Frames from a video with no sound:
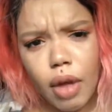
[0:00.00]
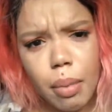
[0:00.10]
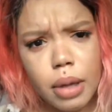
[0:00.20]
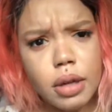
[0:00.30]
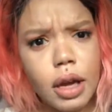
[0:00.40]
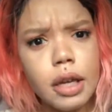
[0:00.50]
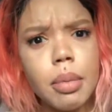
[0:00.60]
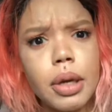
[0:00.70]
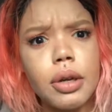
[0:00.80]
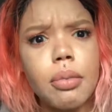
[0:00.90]
about talking
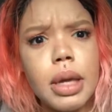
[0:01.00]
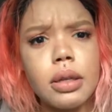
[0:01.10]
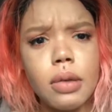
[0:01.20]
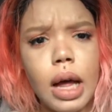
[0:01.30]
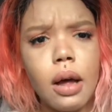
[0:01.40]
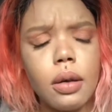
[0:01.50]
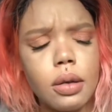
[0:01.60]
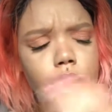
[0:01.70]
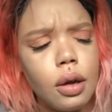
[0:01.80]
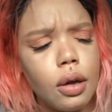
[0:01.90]
about your mental health,
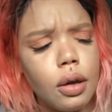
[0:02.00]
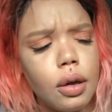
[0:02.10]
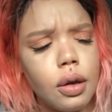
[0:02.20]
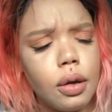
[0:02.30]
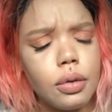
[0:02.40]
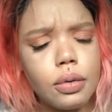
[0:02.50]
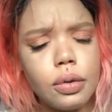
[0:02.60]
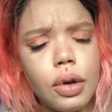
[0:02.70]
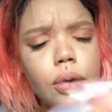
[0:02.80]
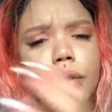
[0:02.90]

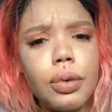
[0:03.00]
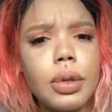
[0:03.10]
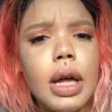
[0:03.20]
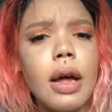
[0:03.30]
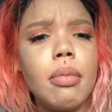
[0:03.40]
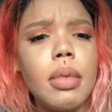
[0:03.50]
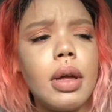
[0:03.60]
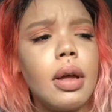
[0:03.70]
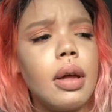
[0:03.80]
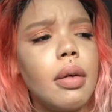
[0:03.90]
go through them.
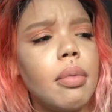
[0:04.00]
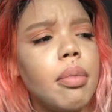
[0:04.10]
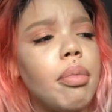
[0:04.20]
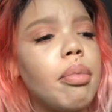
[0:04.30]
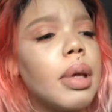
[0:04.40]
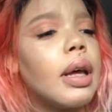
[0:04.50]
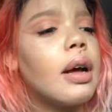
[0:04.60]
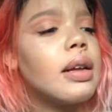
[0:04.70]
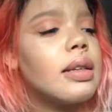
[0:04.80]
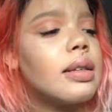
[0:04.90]

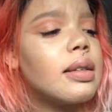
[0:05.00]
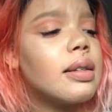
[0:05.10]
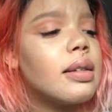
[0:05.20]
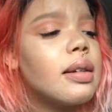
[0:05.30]
Because